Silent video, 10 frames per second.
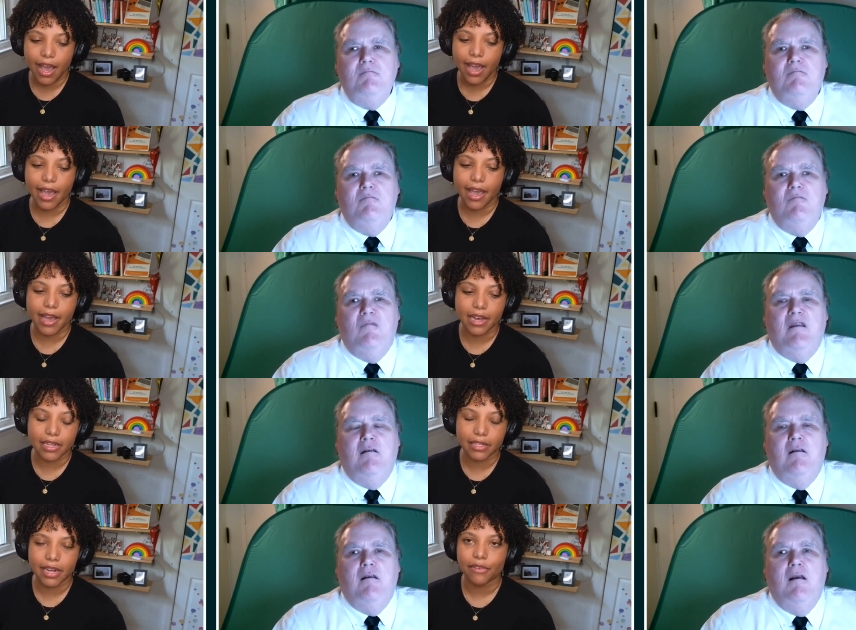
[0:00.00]

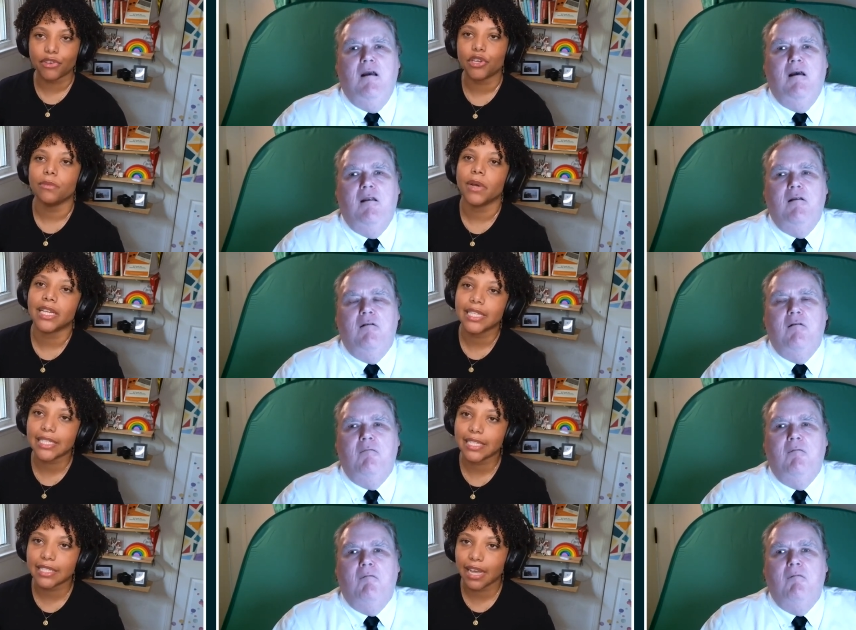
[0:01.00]
Speaker 1: And a few
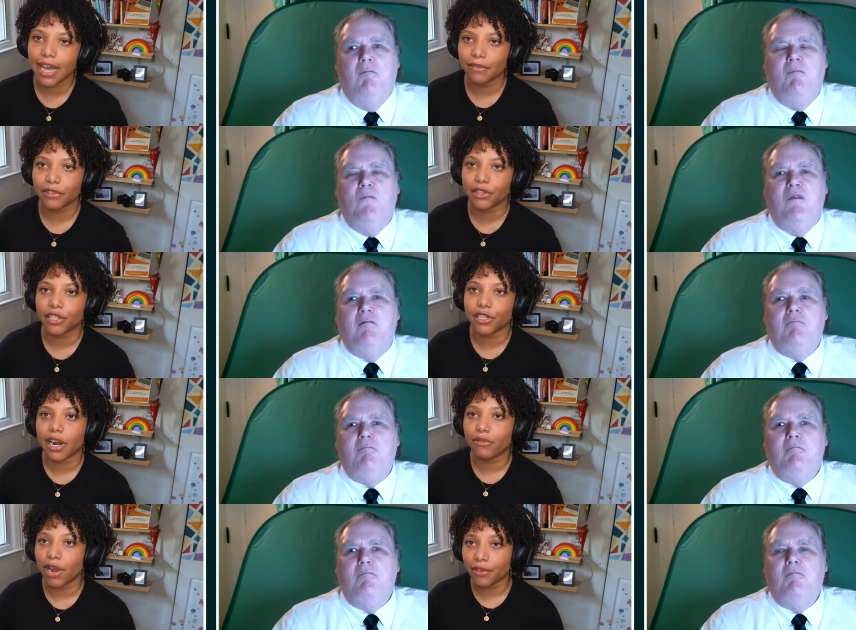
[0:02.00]
months after
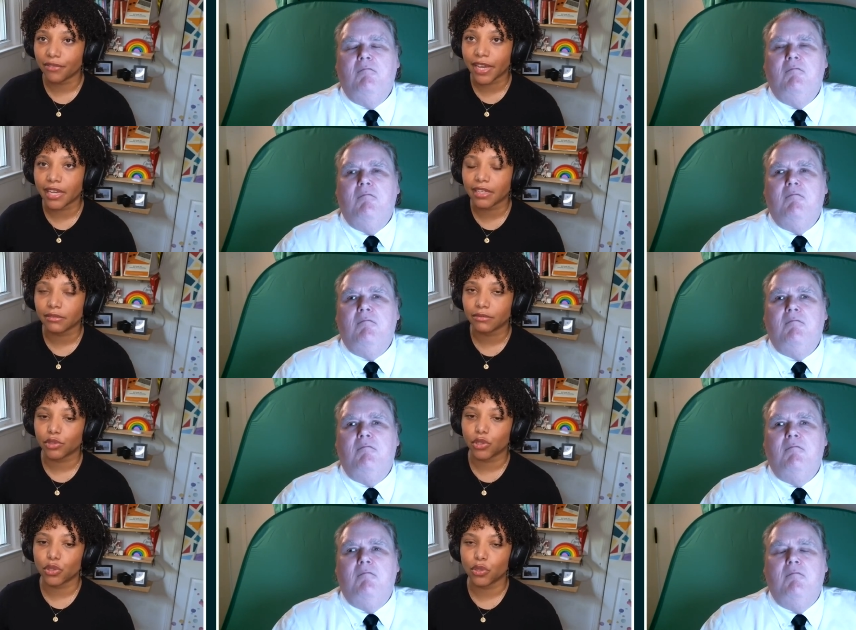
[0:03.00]
arriving
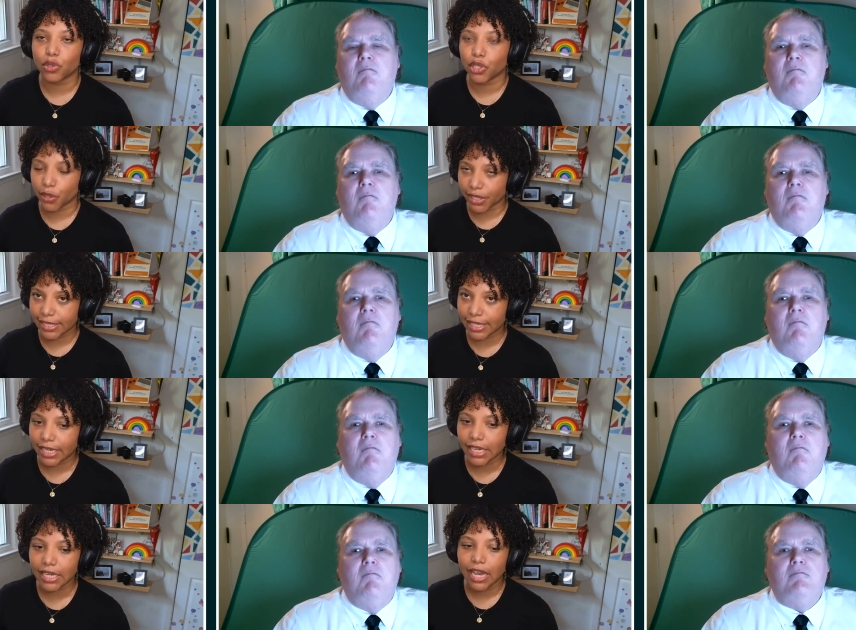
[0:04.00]
to New York
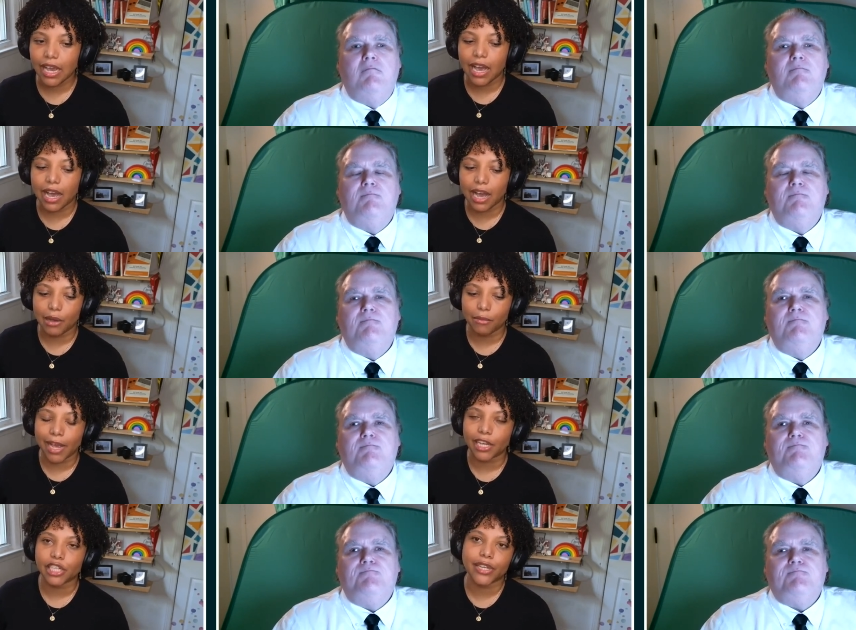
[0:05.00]
City, um, I
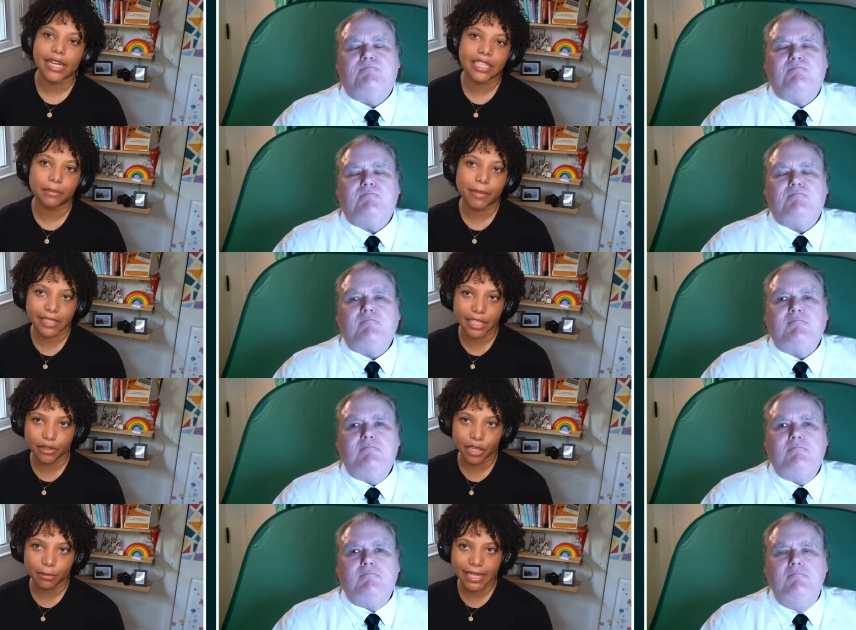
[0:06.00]
contracted
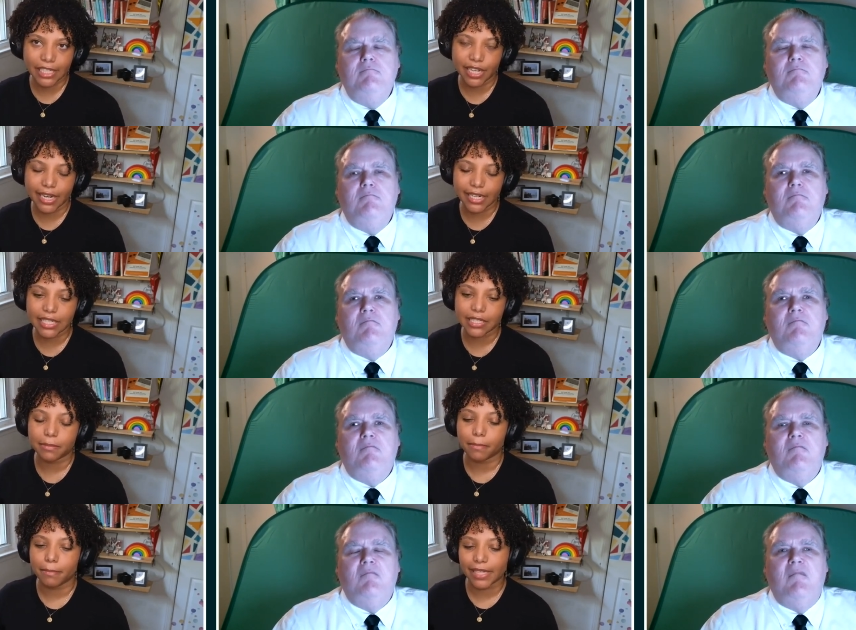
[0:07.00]
bacterial meningitis.
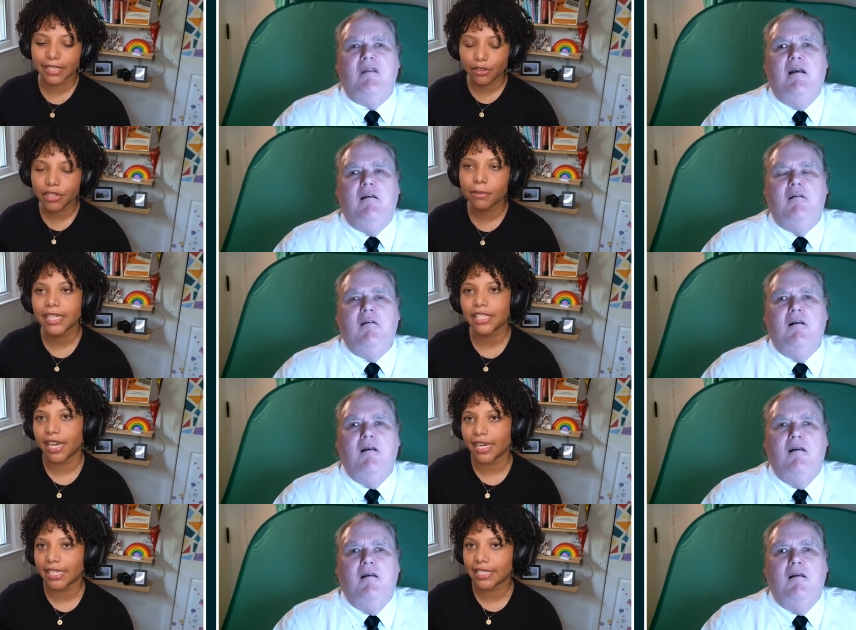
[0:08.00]
Bacterial
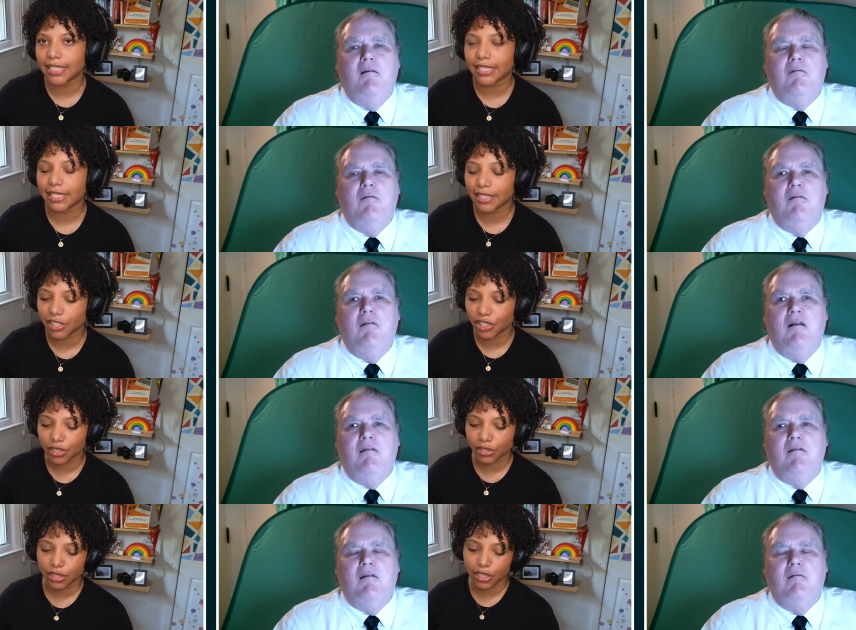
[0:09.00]
meningitis is
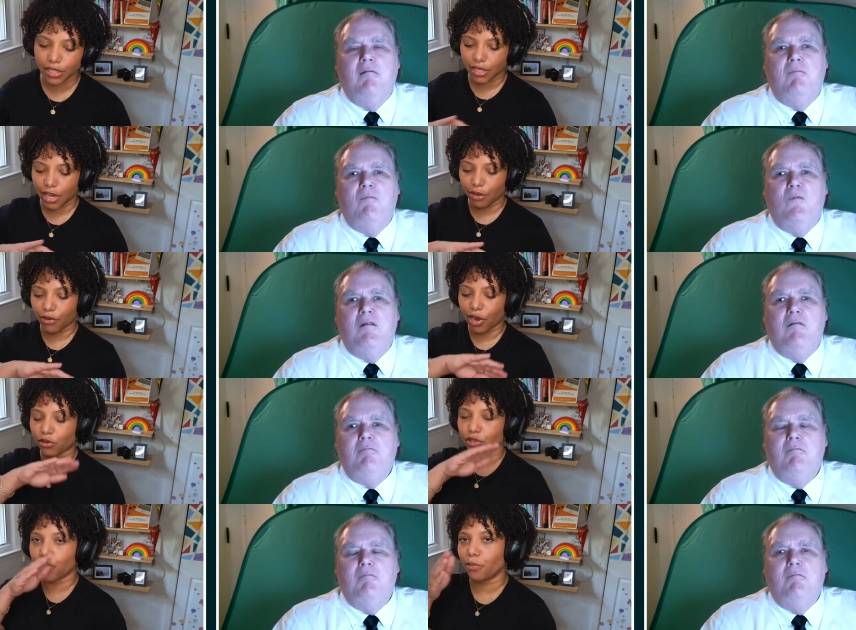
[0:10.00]
essentially
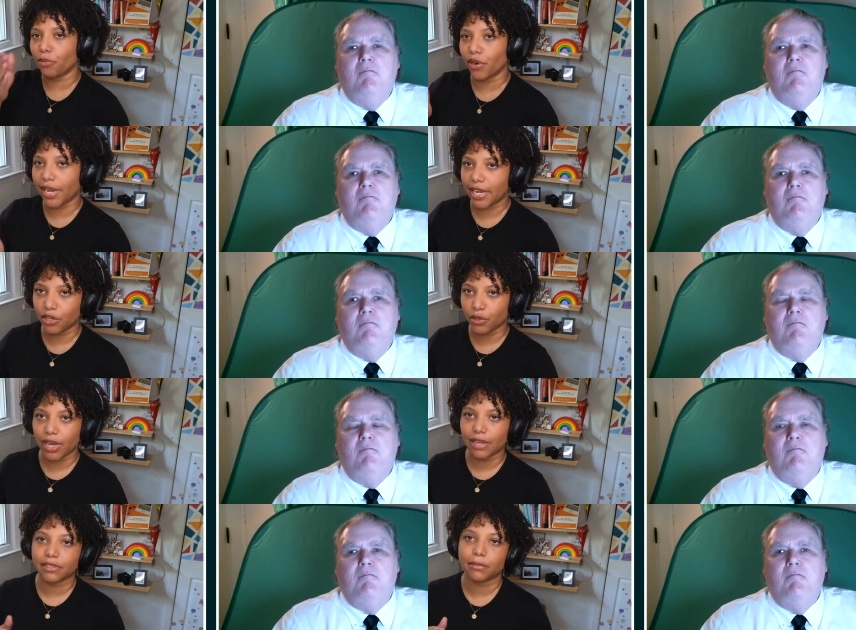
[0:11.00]
around your brain. You
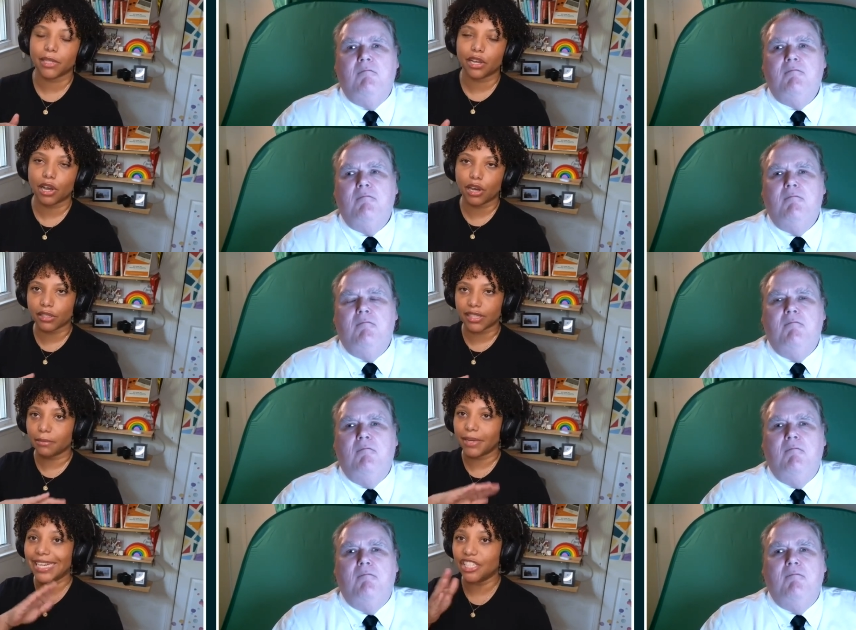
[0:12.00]
have something called the
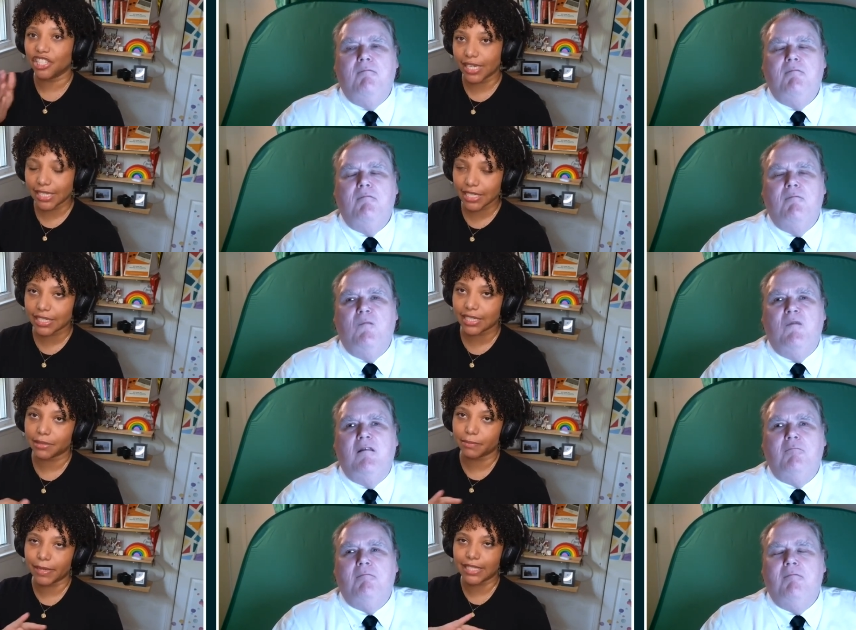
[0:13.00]
meninges. It's
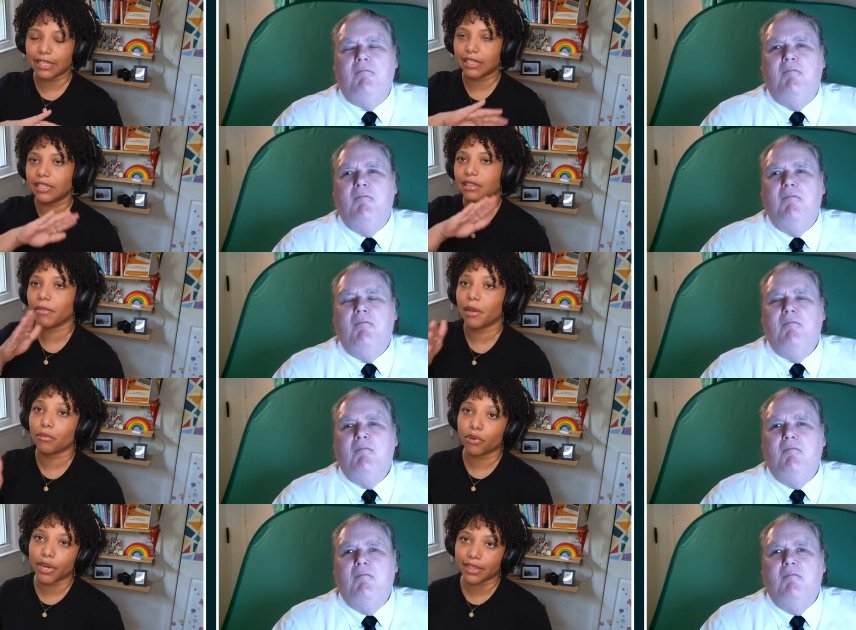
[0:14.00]
basically the
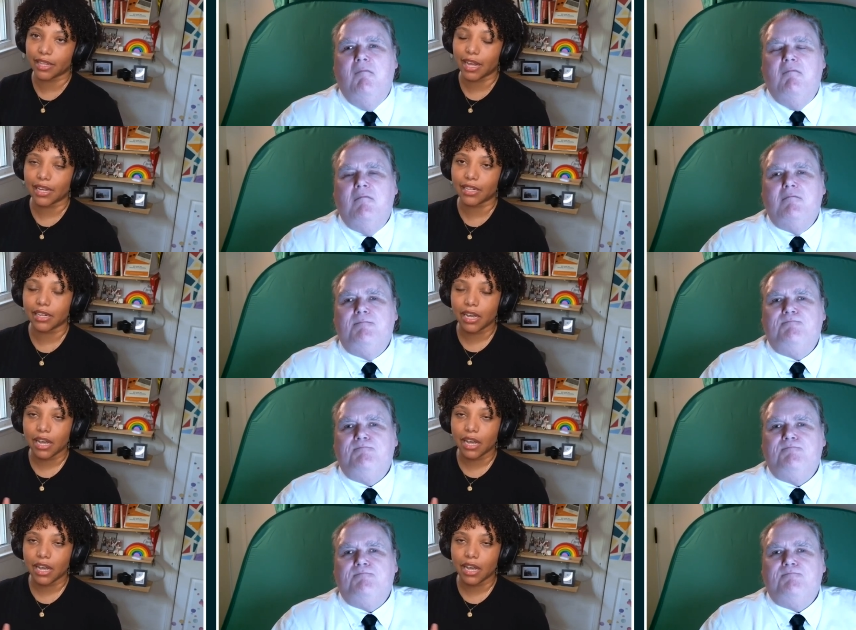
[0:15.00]
membrane that